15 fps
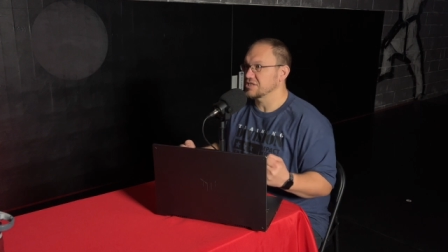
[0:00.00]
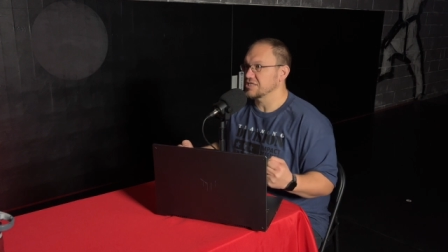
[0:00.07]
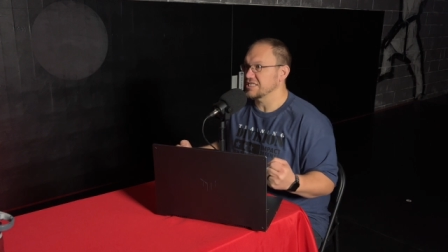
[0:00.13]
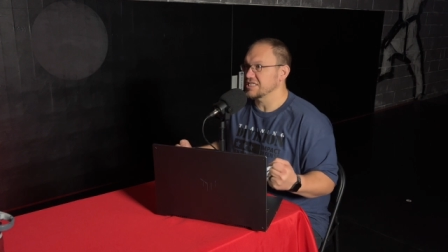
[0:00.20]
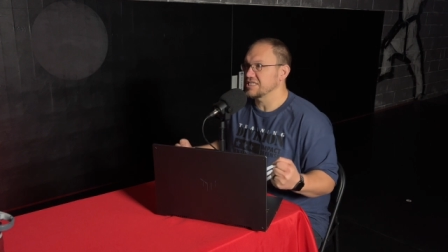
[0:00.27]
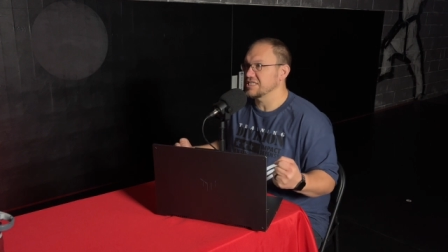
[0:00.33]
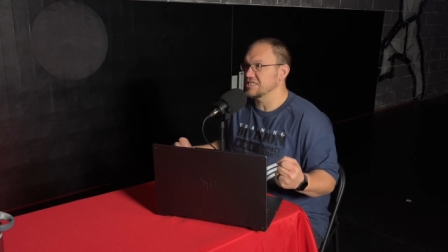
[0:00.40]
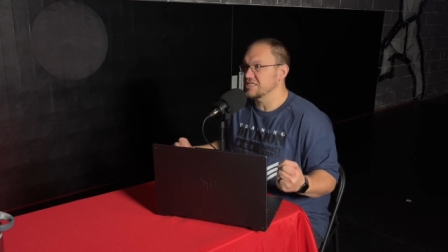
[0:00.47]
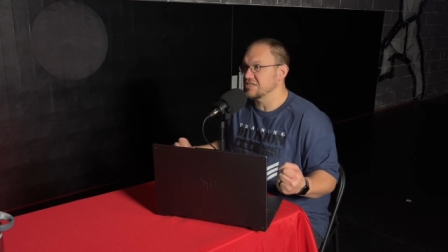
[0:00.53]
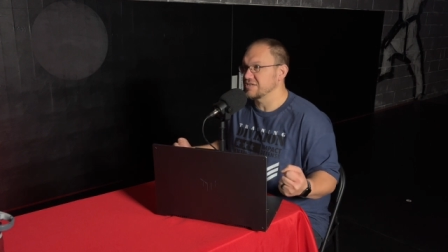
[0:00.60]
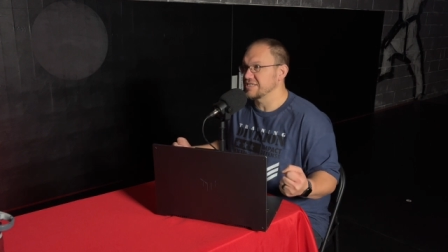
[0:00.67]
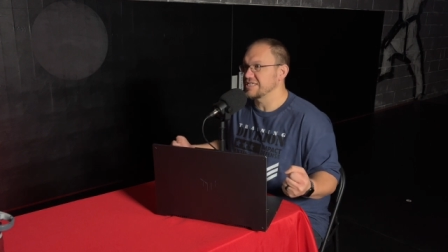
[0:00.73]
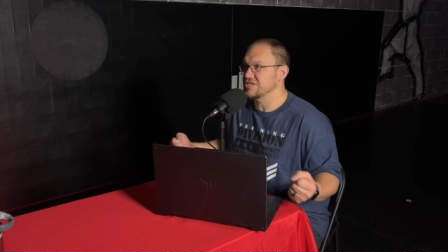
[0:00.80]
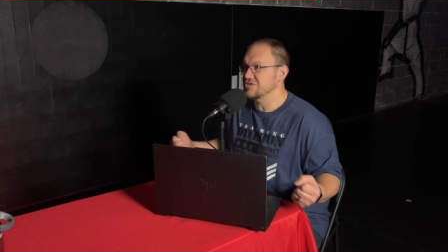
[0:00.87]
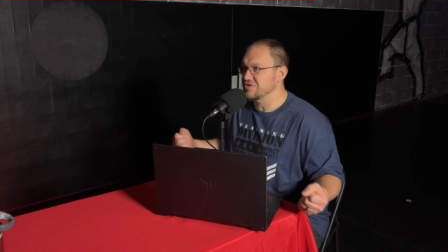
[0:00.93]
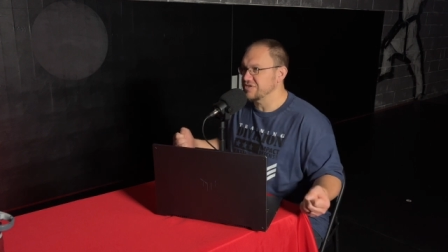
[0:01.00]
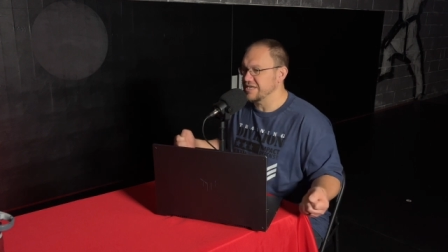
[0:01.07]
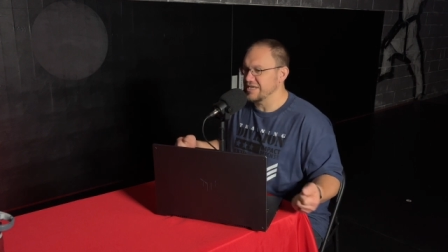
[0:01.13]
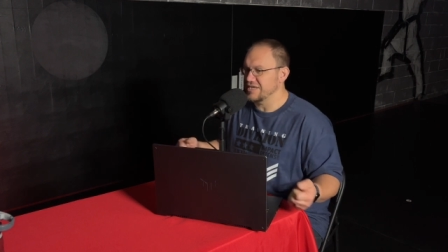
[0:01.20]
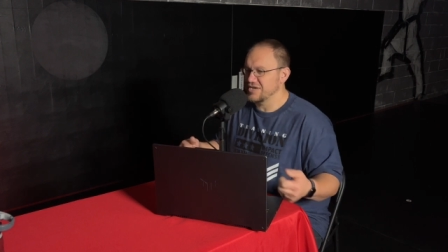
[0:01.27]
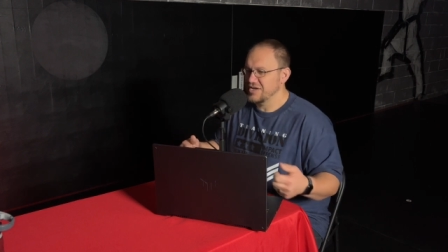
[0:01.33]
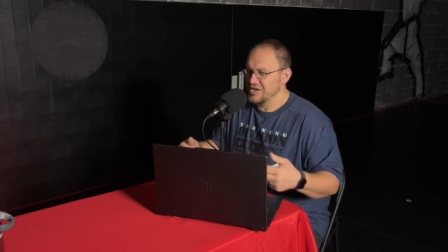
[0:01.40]
like getting all angry.
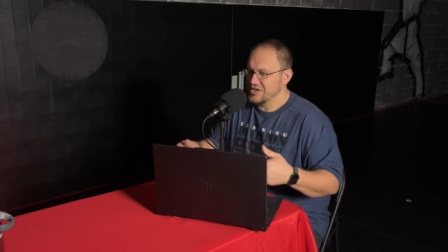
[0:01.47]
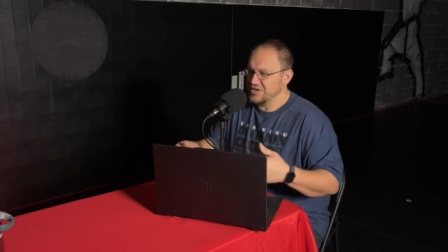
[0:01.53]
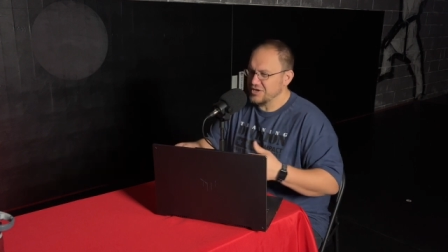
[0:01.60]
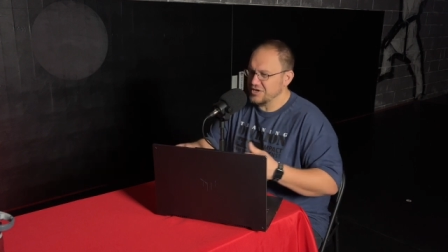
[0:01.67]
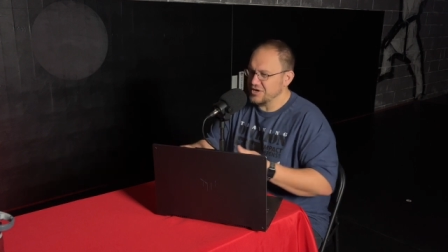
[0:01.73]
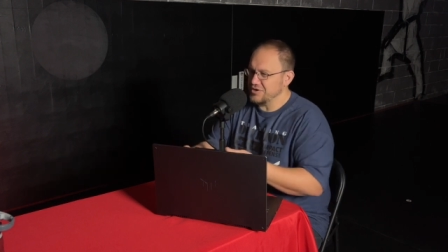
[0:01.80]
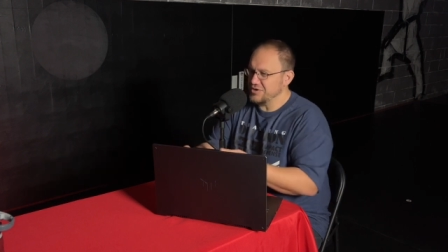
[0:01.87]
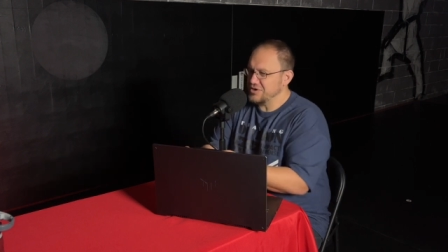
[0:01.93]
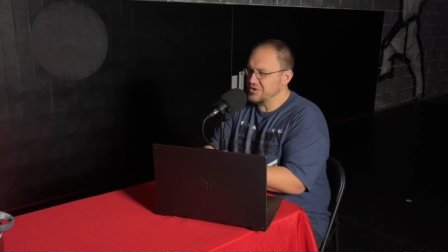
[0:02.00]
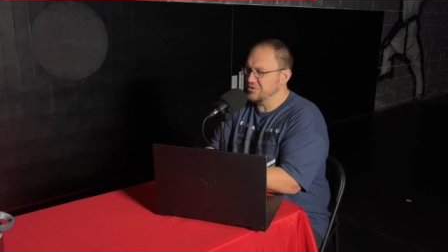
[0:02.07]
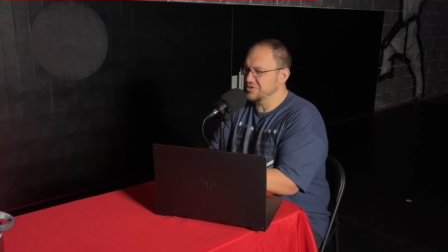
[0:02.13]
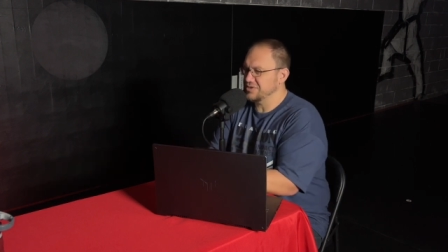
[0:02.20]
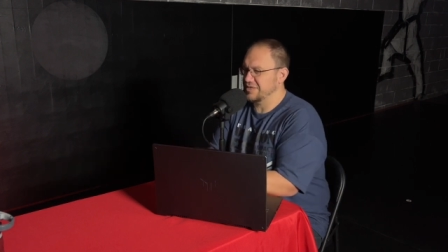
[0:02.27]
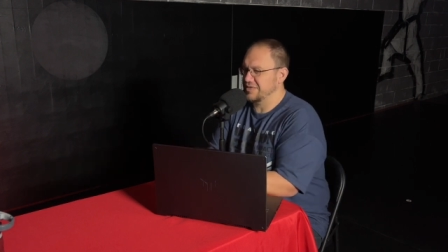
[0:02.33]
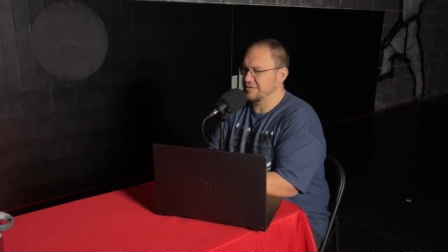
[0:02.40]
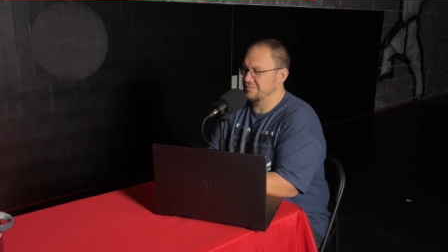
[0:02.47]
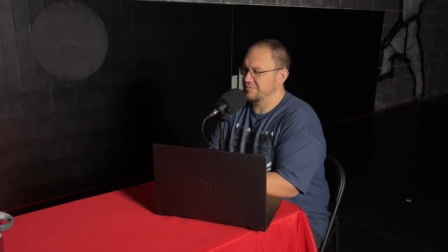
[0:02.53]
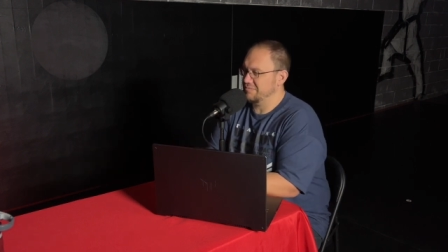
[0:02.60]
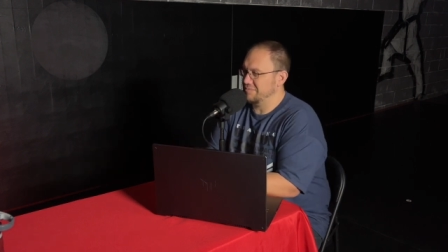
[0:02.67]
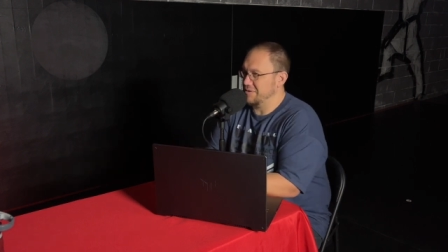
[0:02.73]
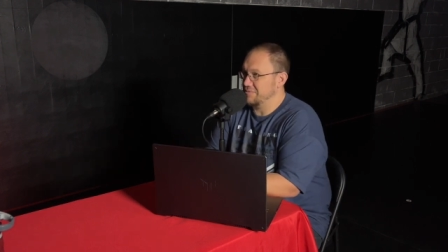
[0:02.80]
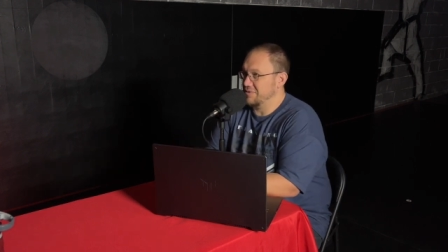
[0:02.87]
And, you know, usually
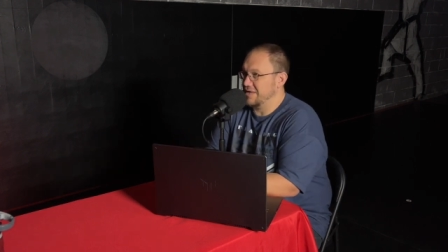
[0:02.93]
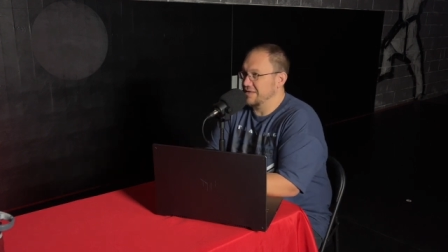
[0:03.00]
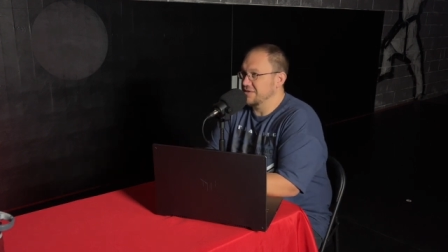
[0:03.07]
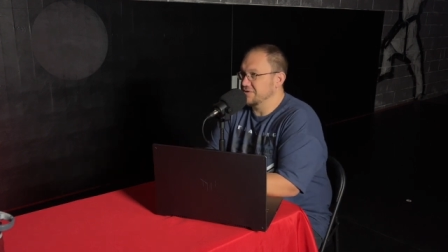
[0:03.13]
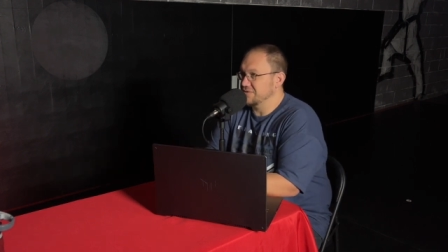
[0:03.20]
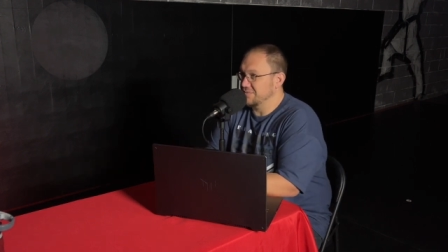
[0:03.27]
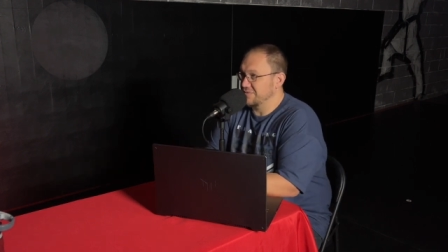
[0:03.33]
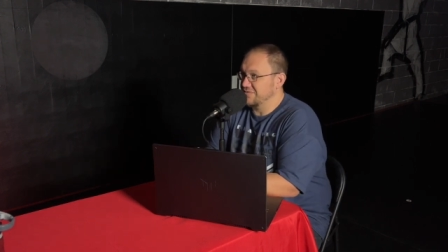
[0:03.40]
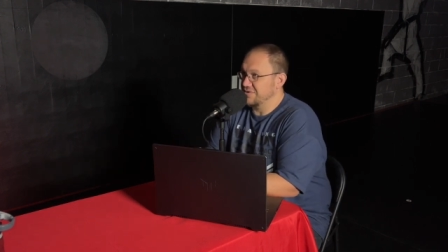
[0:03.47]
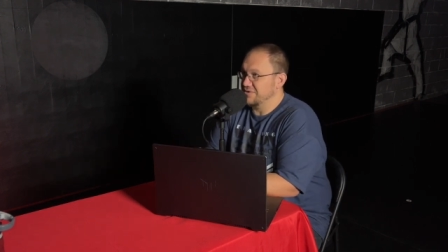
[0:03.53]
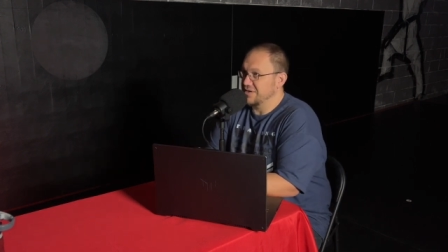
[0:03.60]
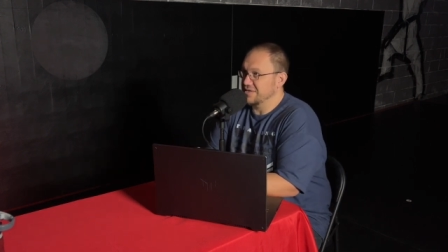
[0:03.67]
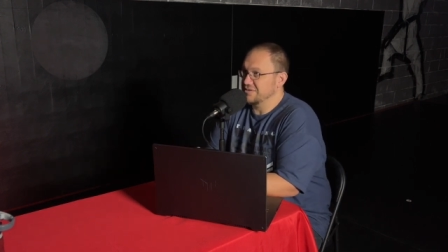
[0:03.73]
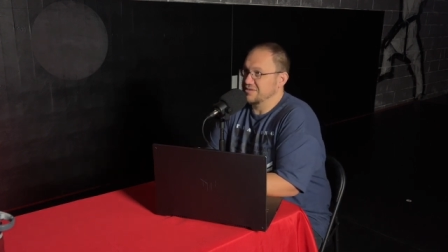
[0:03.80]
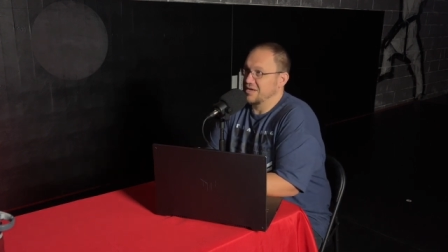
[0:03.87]
people like this are referred as